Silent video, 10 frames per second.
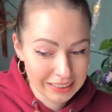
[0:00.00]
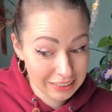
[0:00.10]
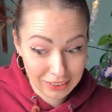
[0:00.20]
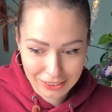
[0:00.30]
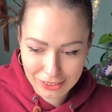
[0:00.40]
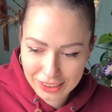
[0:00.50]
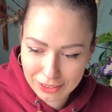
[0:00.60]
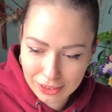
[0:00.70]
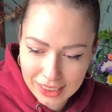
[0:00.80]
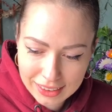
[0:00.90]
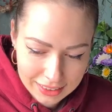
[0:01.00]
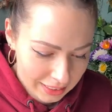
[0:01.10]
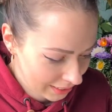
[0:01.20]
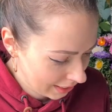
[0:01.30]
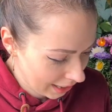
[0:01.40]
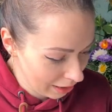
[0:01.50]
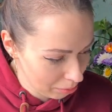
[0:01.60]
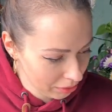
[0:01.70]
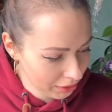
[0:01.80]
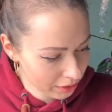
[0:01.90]
not looking great.
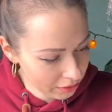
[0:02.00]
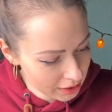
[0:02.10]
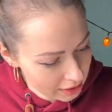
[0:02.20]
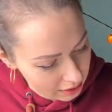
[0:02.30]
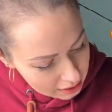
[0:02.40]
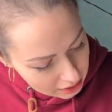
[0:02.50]
I'm aware of that.